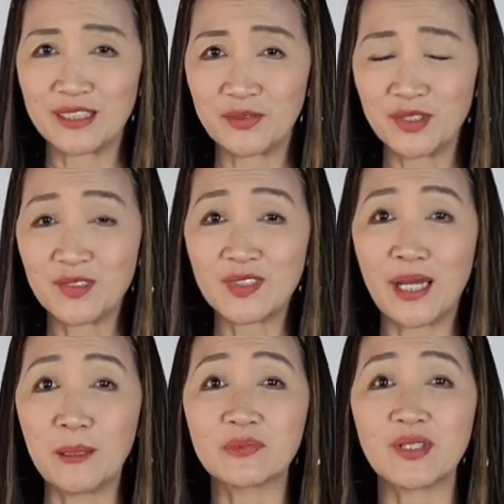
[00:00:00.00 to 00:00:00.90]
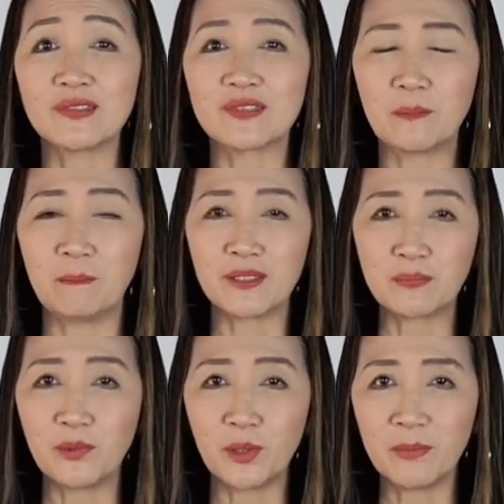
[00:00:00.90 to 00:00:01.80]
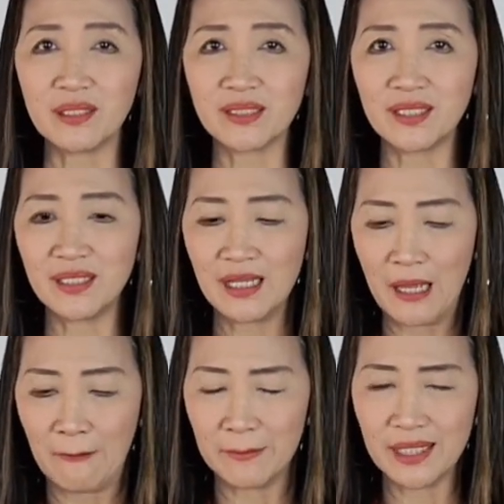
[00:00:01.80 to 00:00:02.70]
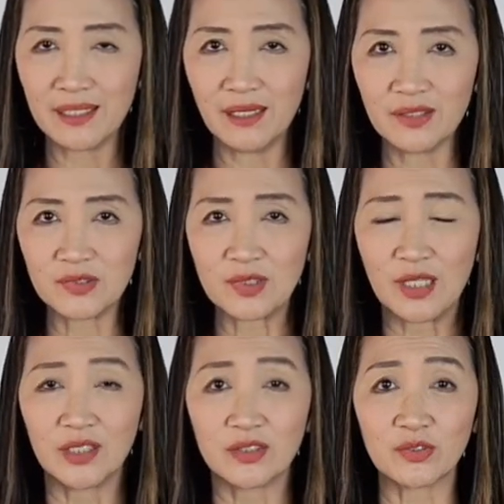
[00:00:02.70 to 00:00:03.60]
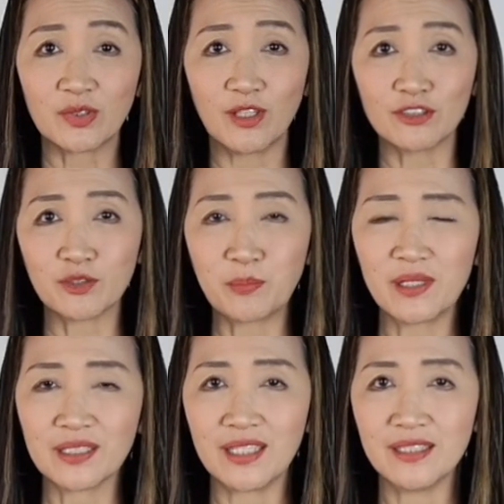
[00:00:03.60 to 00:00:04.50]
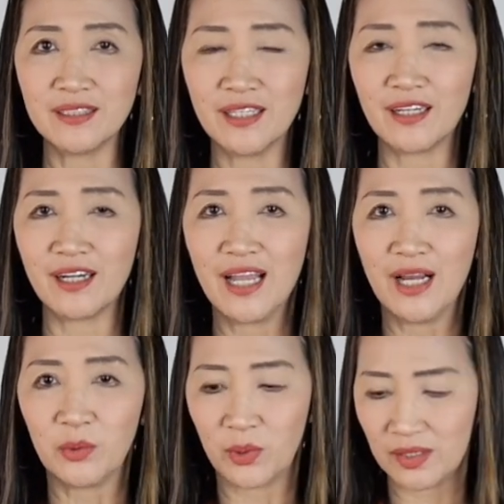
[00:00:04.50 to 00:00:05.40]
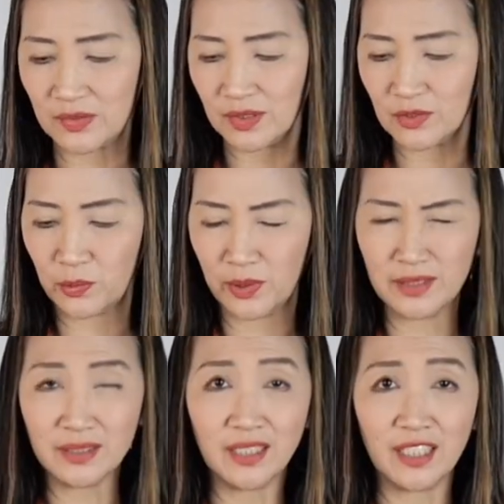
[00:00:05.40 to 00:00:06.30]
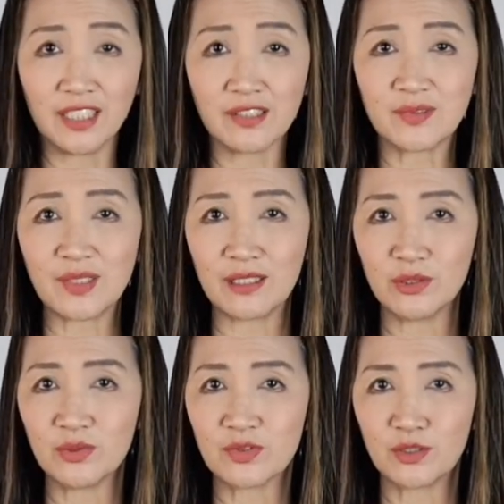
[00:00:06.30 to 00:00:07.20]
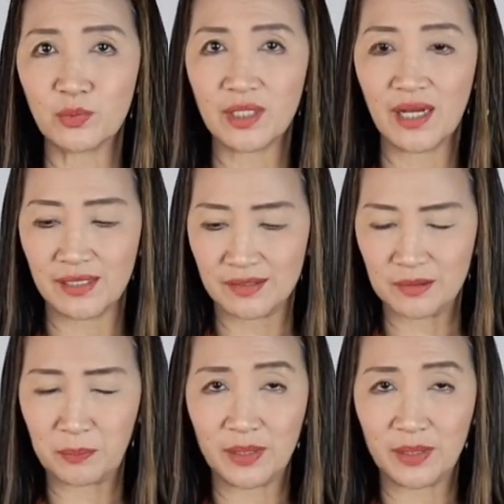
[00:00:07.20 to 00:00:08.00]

Now this time tastes a bit more milky because there's a lot of milk in here, whereas this one, it is diluted with ice.